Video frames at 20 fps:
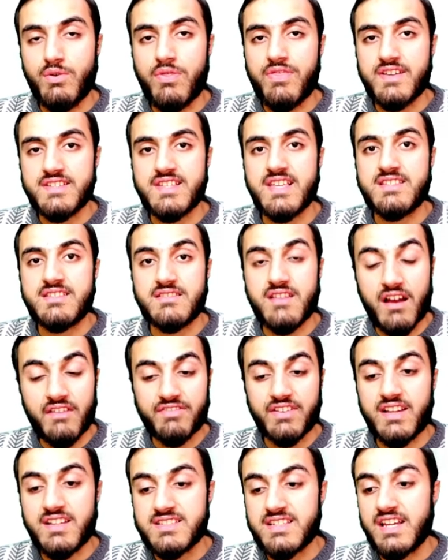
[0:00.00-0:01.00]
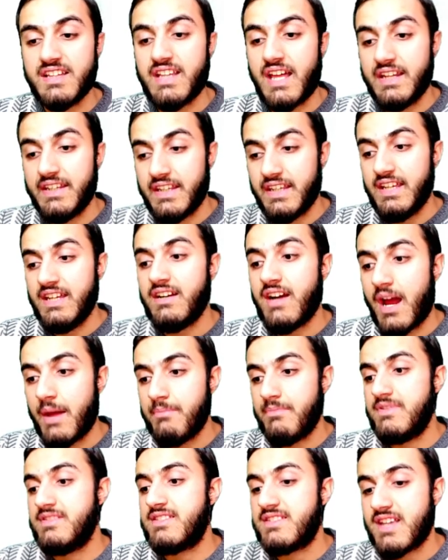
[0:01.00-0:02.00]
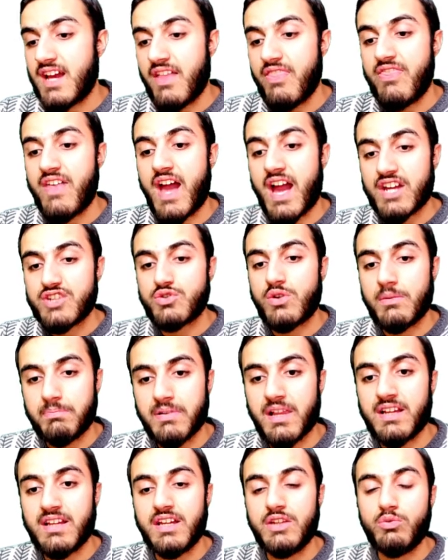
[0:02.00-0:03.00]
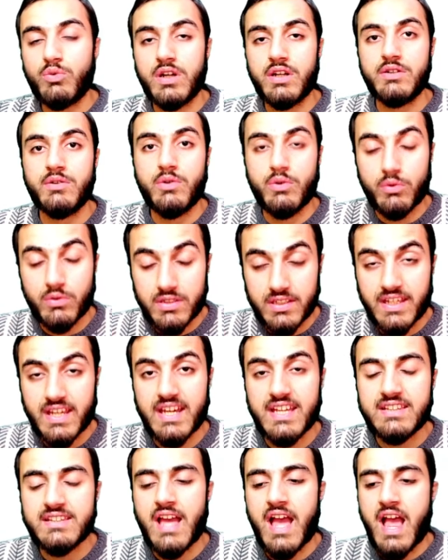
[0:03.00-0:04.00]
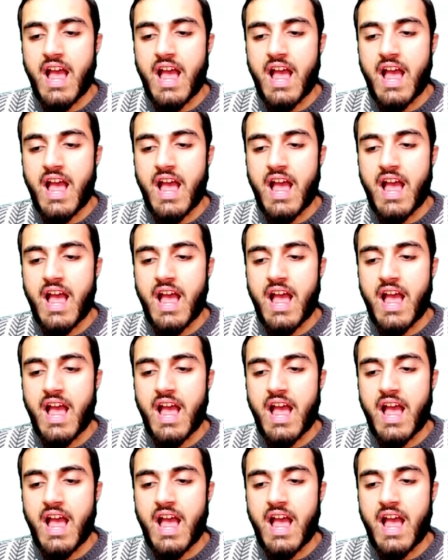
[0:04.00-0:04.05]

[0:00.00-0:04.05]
This is Tafik Said and here I'm inside the actual plugin where you will get